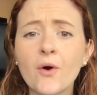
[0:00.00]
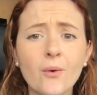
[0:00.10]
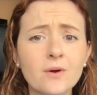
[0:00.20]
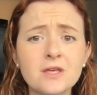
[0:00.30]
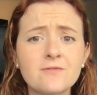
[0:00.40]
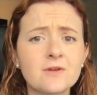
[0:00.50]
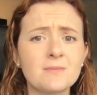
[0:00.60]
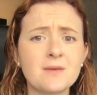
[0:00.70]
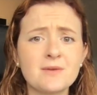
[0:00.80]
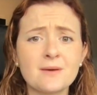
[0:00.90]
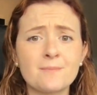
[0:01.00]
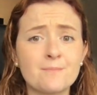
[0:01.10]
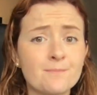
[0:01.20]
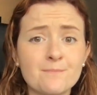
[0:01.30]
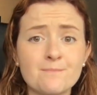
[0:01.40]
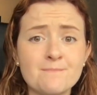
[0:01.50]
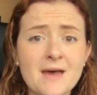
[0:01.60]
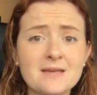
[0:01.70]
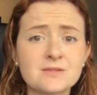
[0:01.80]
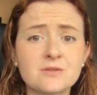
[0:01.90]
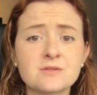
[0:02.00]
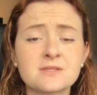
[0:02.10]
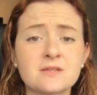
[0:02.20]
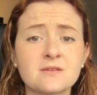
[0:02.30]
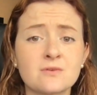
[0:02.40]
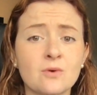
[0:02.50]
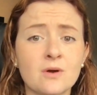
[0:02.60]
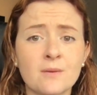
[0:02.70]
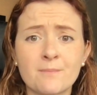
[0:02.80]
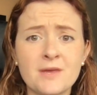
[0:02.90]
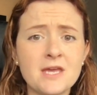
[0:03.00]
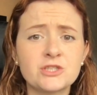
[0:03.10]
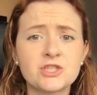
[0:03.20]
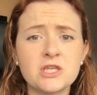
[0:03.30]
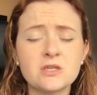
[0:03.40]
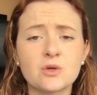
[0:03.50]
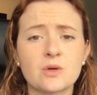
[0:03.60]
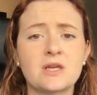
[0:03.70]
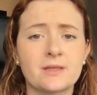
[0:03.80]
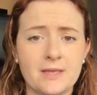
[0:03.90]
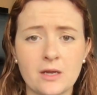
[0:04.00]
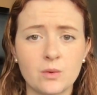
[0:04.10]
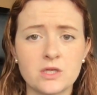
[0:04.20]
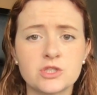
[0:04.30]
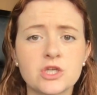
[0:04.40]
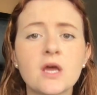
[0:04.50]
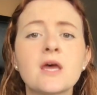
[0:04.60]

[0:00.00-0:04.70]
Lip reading: or even maybe a master's or PhD degree in a language,